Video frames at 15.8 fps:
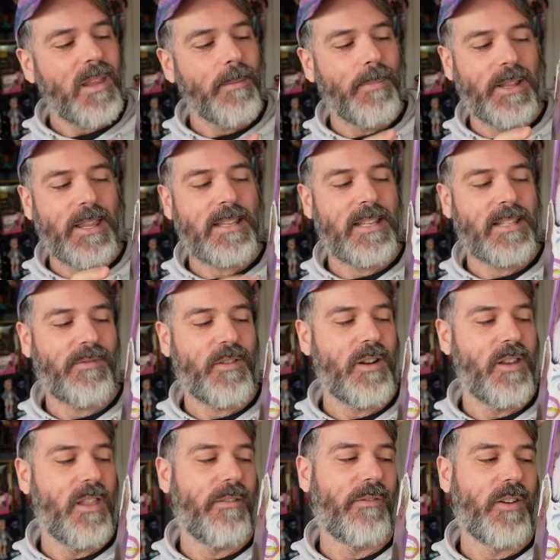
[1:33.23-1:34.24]
but this is
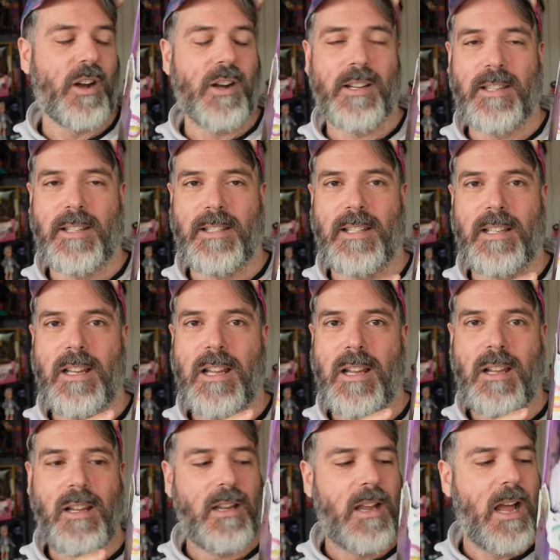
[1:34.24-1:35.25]
for the first,
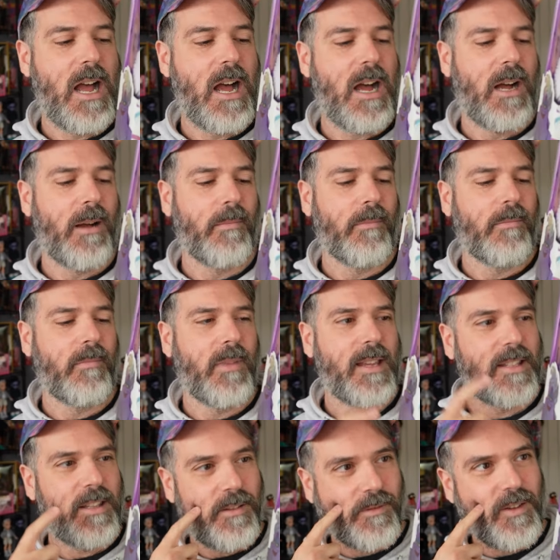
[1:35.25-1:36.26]
um,
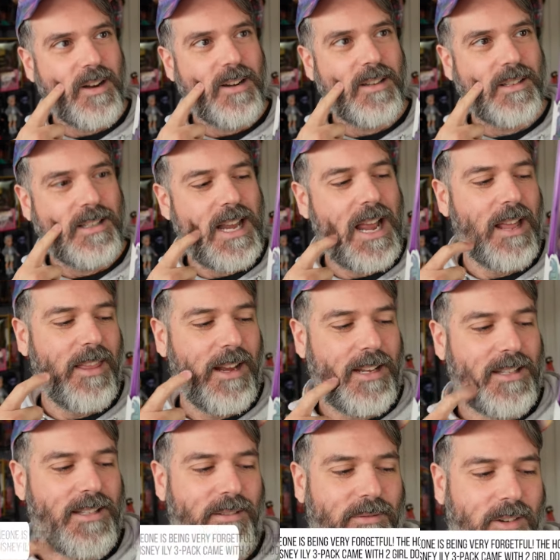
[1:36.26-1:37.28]
is it the first? Yeah, I think
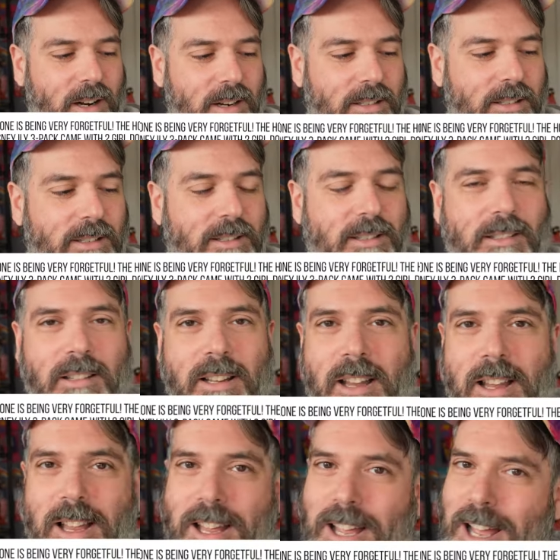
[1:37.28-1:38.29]
it's the first.
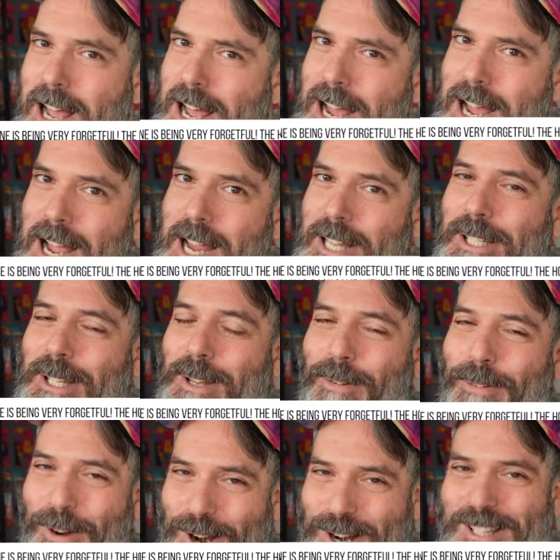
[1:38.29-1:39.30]
Uh, it's the
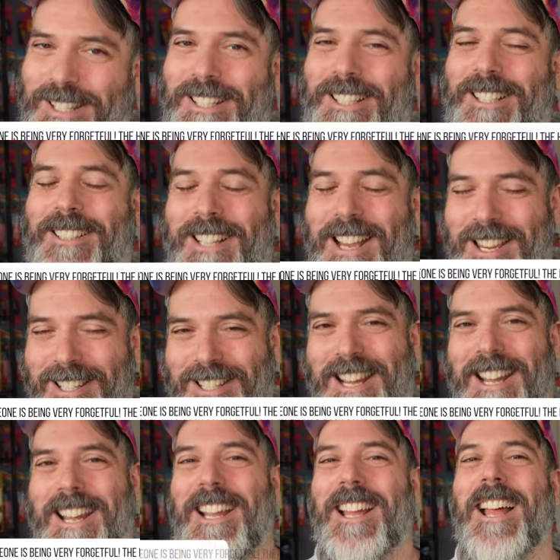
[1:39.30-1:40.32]
first
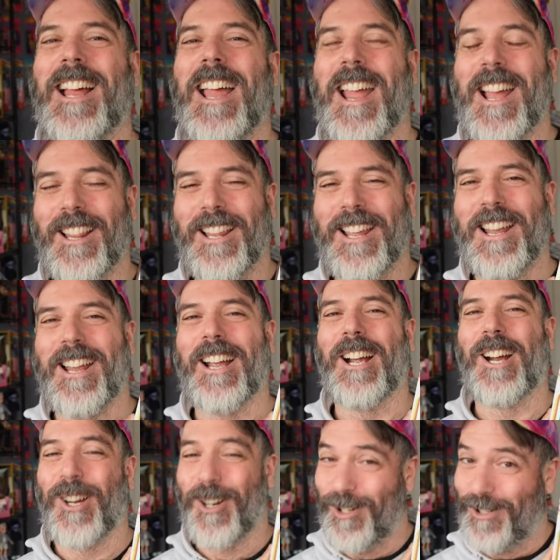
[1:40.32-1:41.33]
Disney I L Y
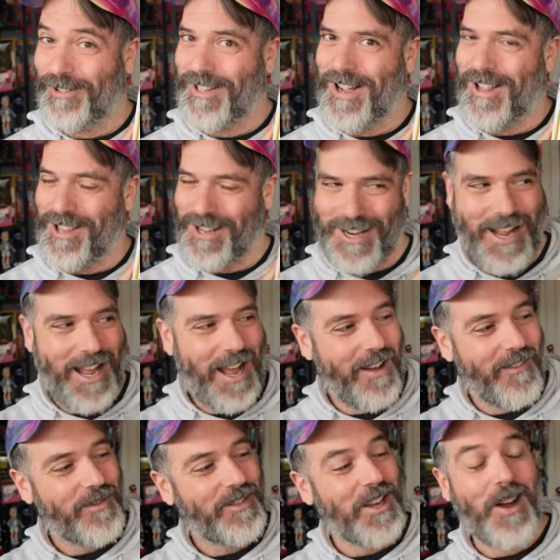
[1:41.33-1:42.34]
girl doll that I
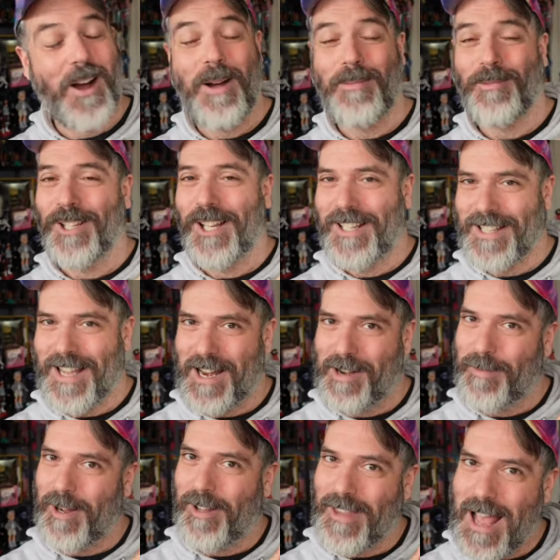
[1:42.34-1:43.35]
have. So I'm really excited
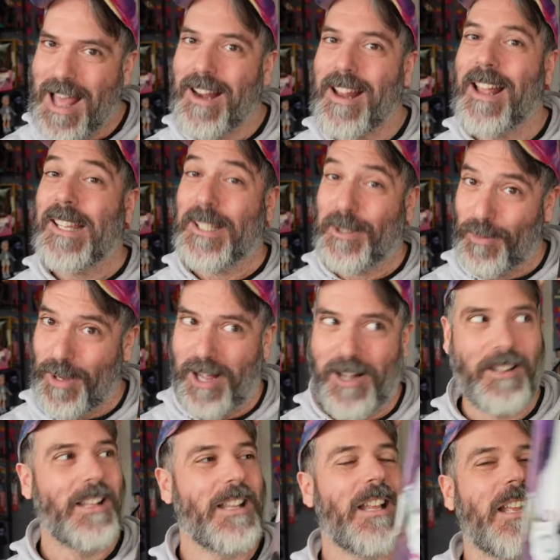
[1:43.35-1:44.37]
about that as
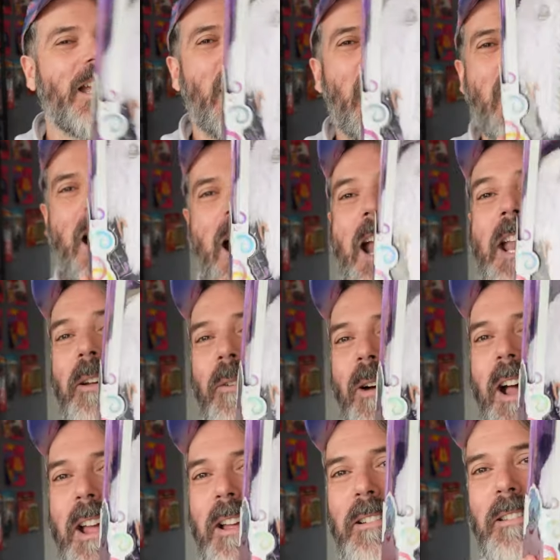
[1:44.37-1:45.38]
well. Uh,
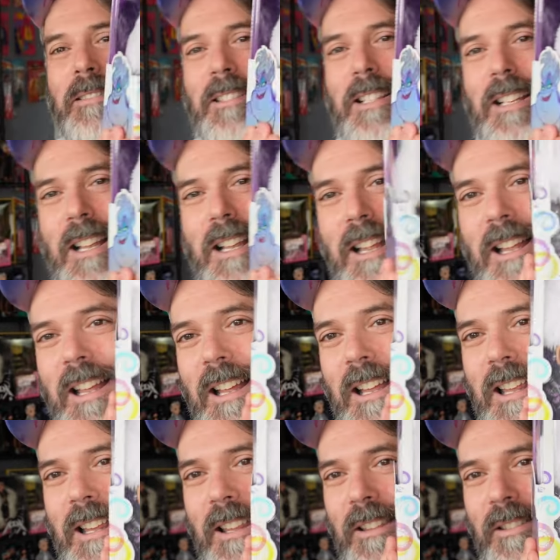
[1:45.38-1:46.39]
anyway,
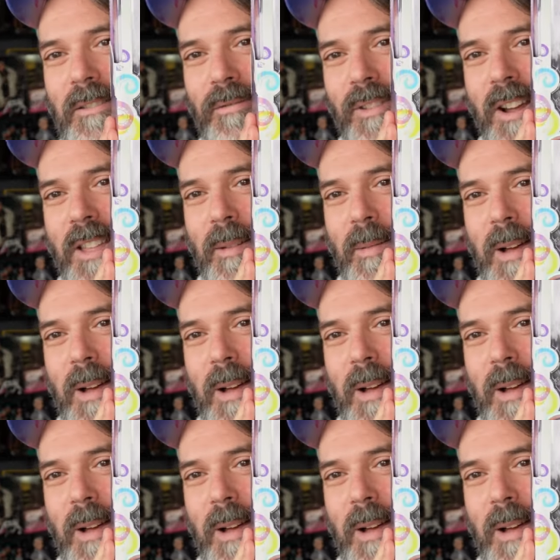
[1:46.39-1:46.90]
front of the